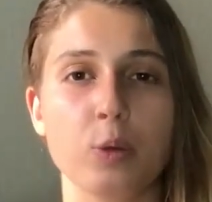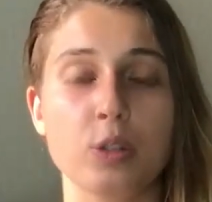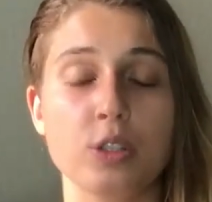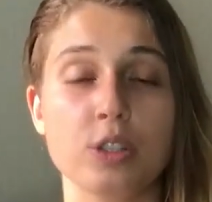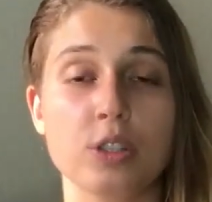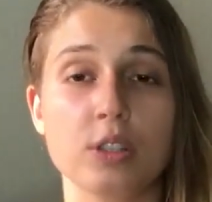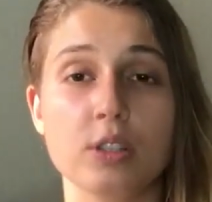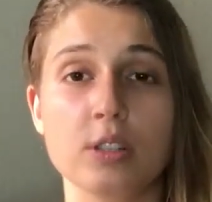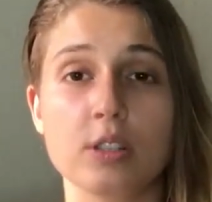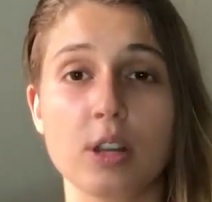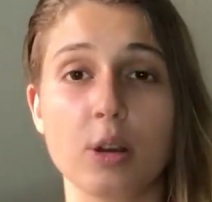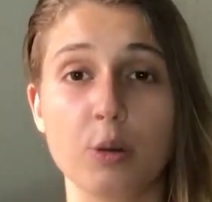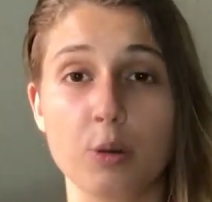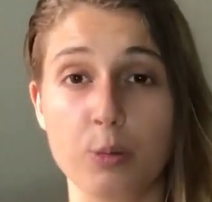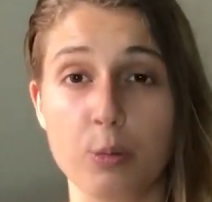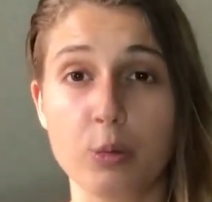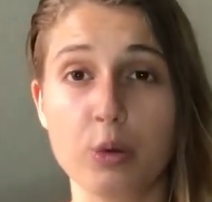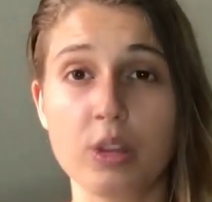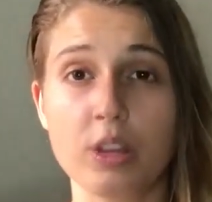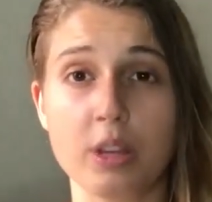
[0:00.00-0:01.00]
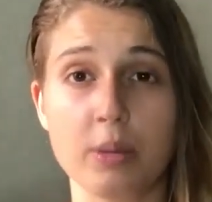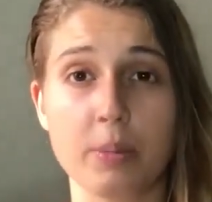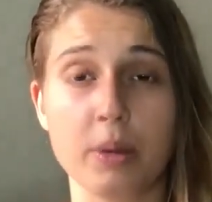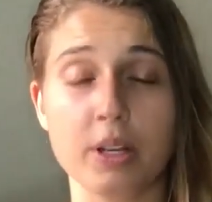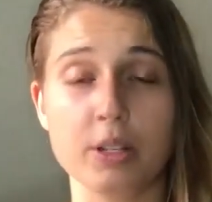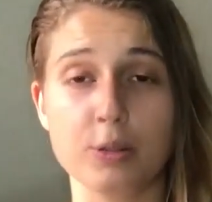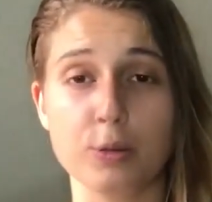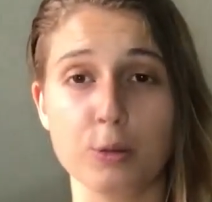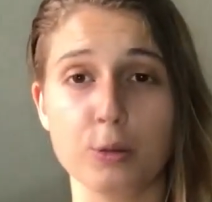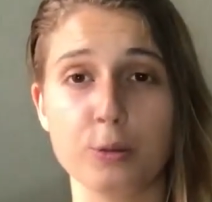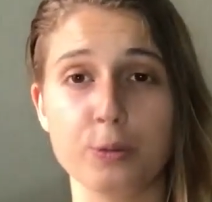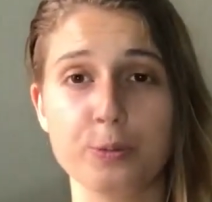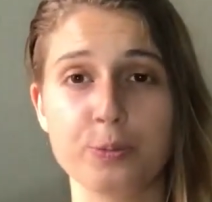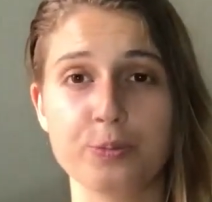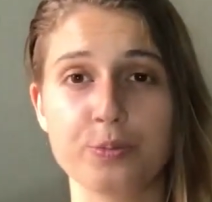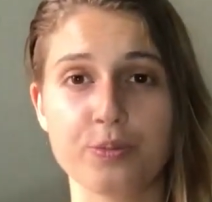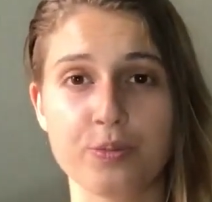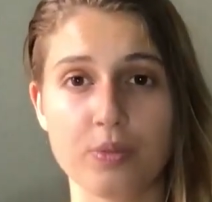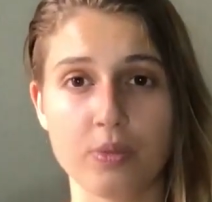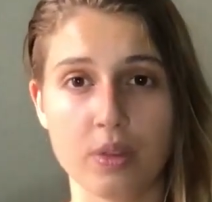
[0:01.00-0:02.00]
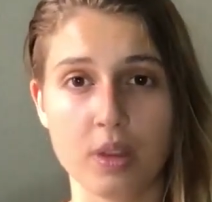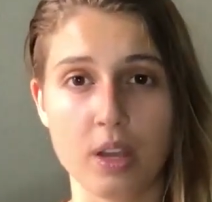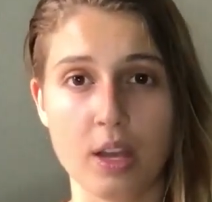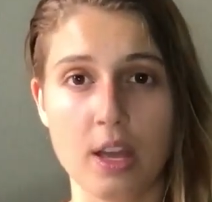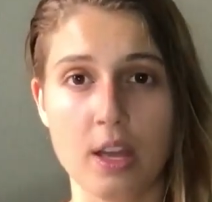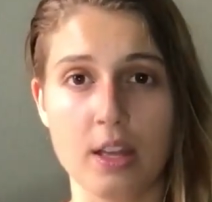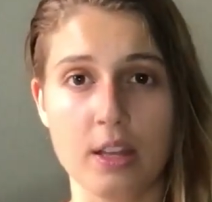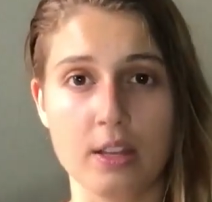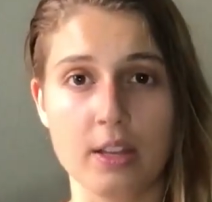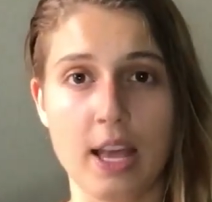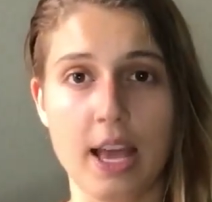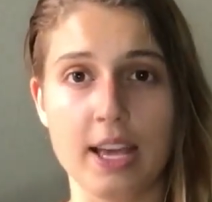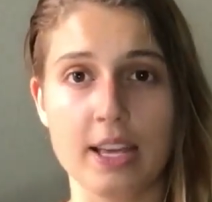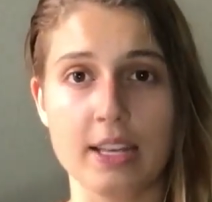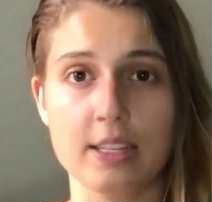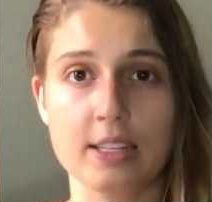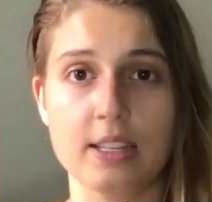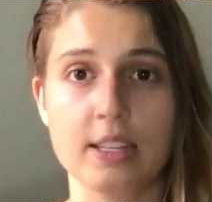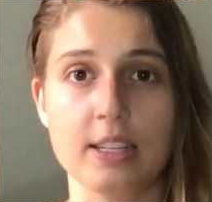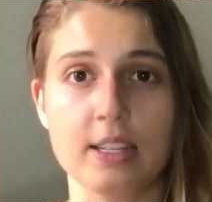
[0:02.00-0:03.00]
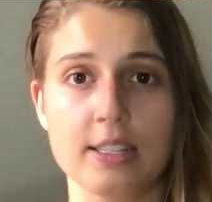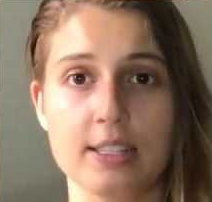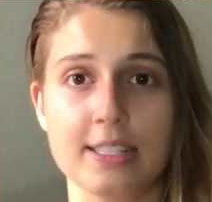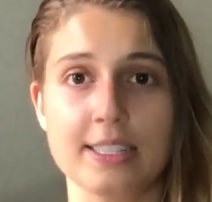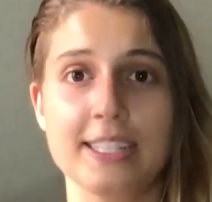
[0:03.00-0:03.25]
which is our breathing muscle, and that is